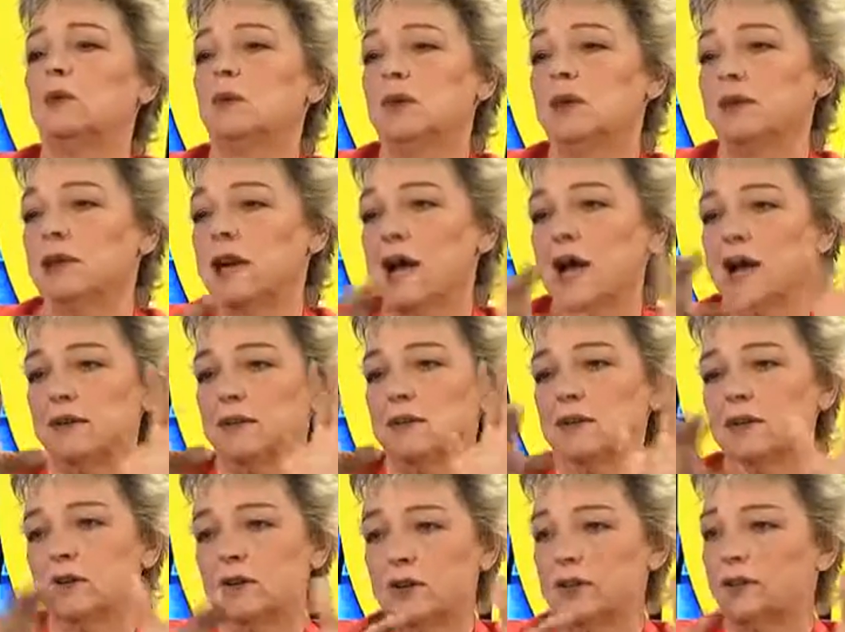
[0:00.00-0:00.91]
we kind of
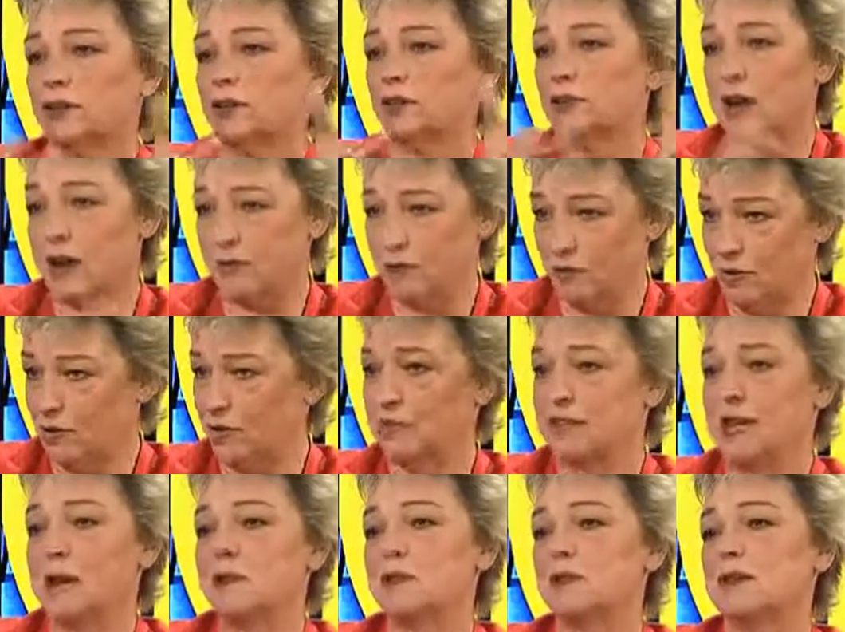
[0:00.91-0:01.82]
agree to drive on the
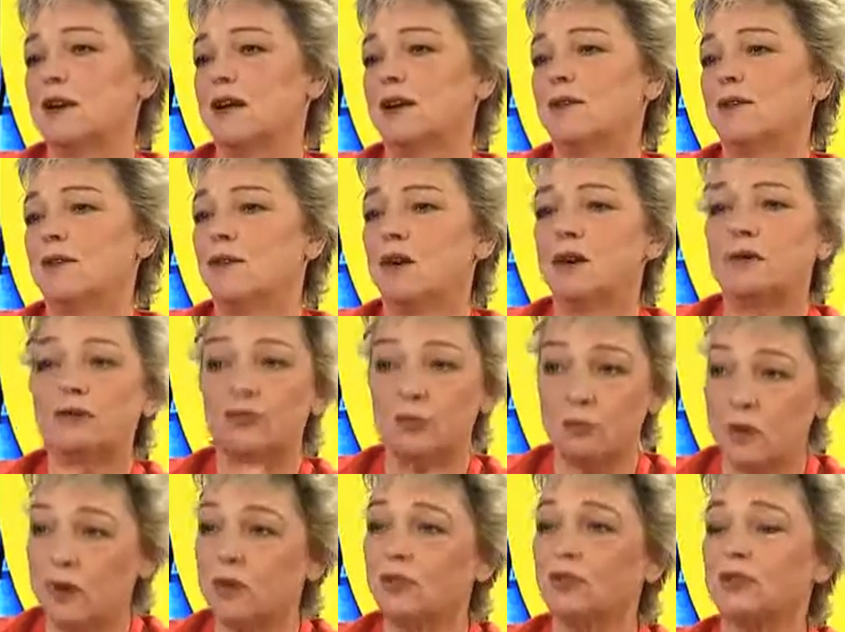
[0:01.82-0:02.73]
same side of the road for
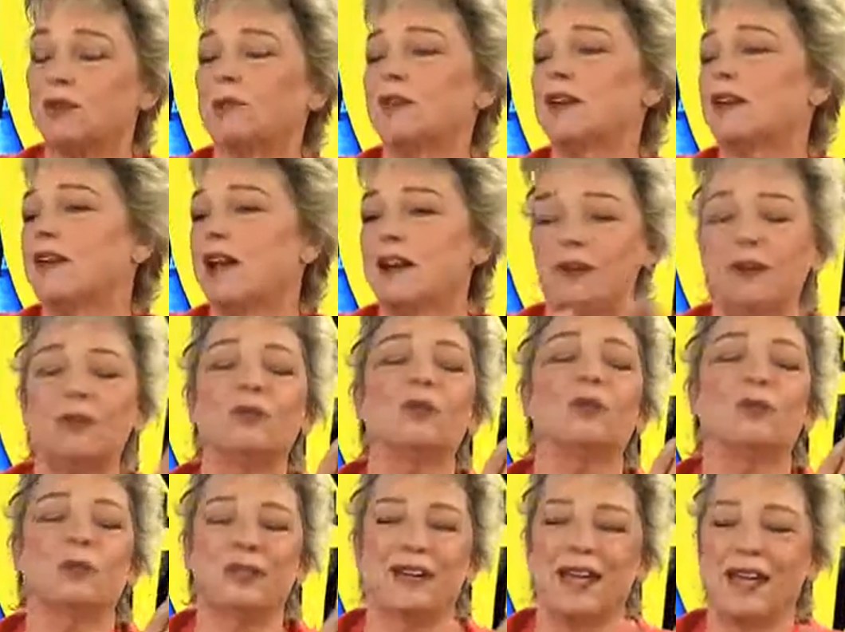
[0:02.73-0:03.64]
most of the day. Not
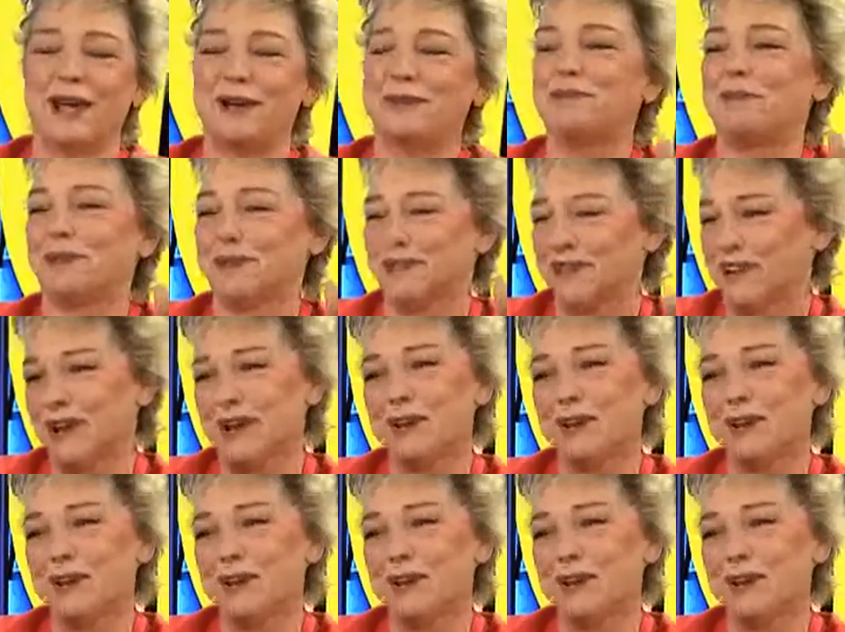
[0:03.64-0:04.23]
all day, but